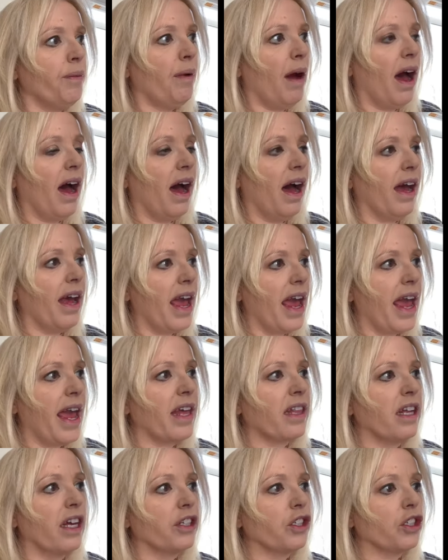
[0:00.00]
uh,
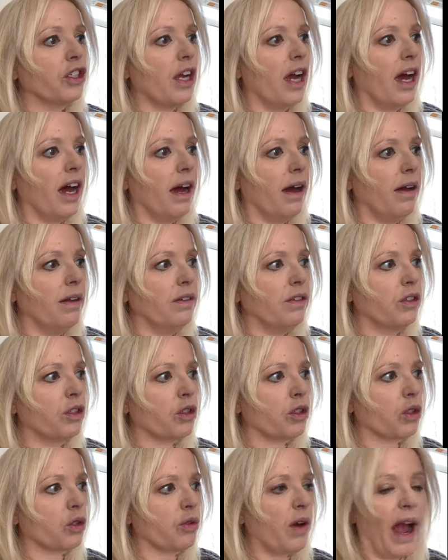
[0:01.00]
English uh,
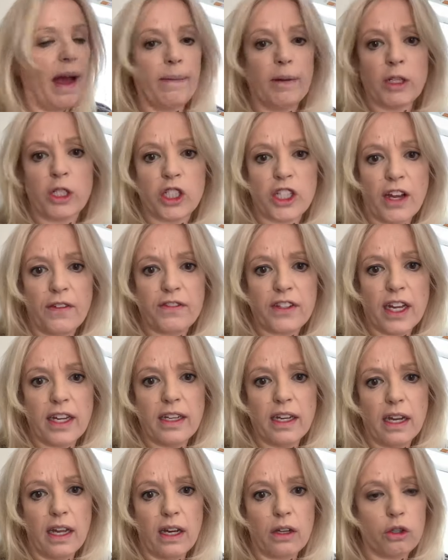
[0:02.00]
tribal
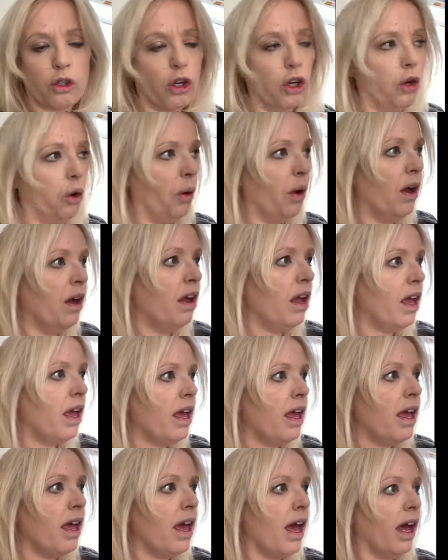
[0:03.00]
chieftain who
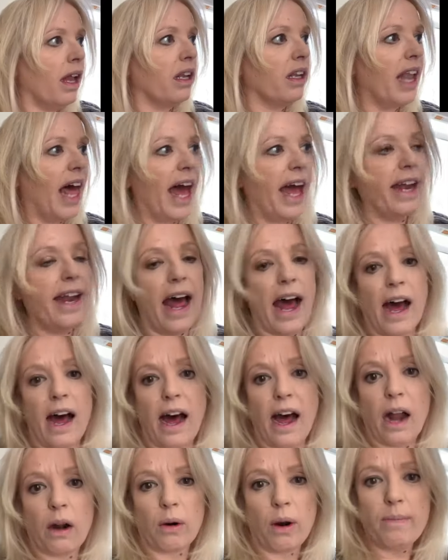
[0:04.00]
led
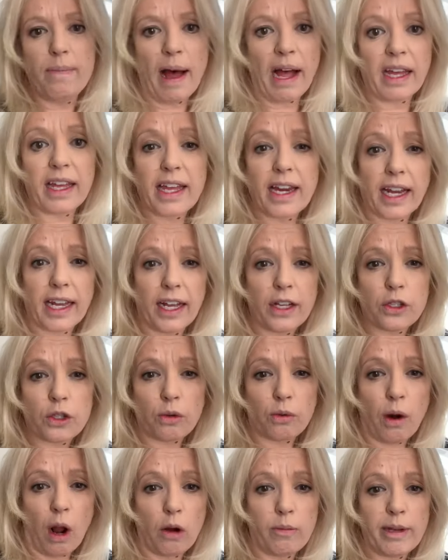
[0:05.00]
uh, a rebellion against the
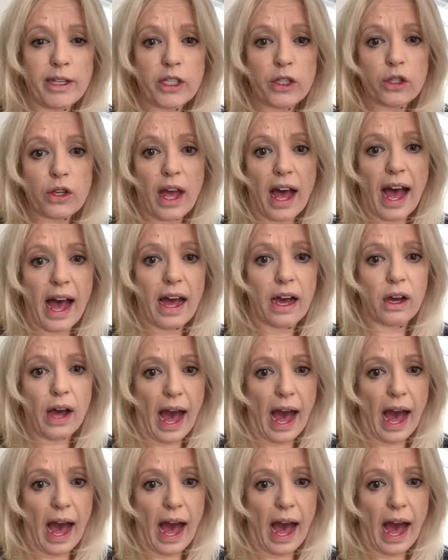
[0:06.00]
Romans uh,